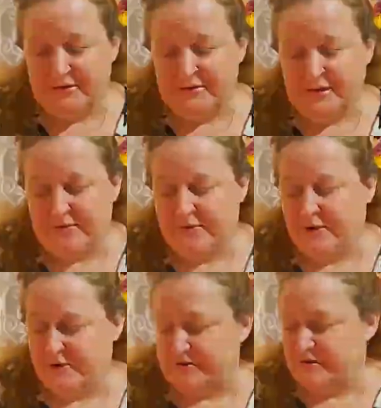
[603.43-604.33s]
death
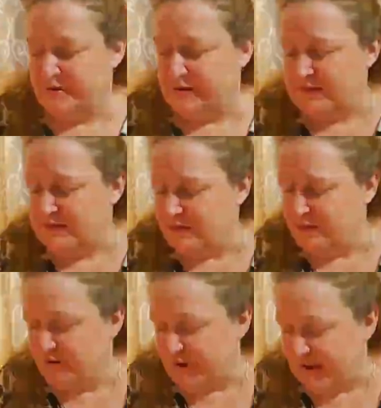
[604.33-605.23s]
cards. So let's
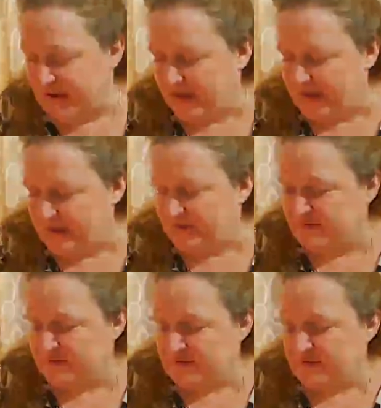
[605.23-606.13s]
look at
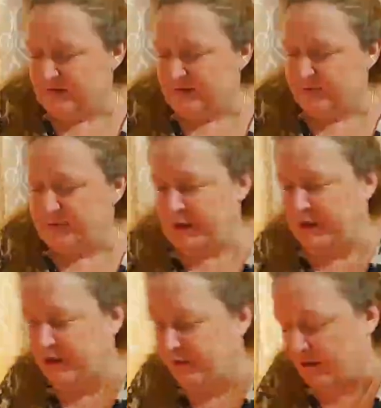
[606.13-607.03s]
the
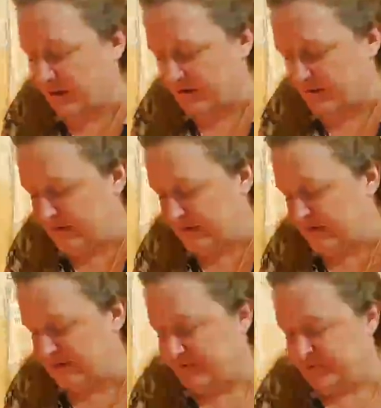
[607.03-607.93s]
peacock
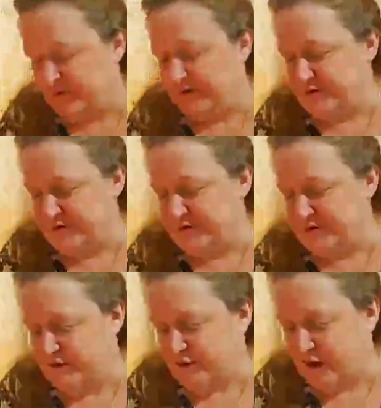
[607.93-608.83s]
first, the
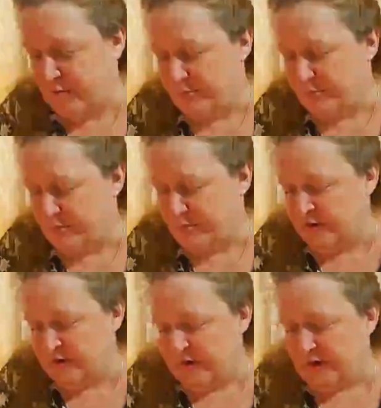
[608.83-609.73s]
trapper,
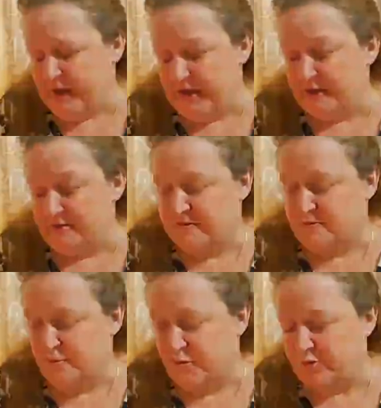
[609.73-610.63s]
and the
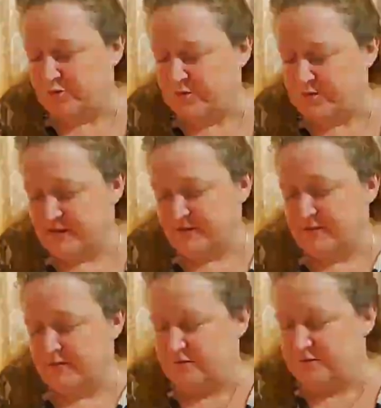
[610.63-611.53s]
smoke
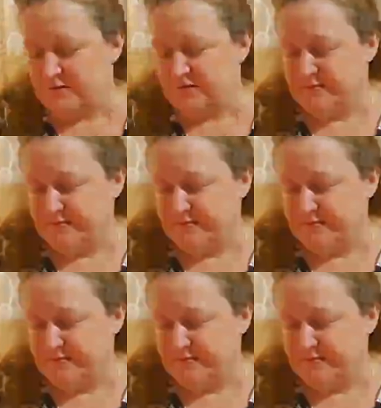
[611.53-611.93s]
signals.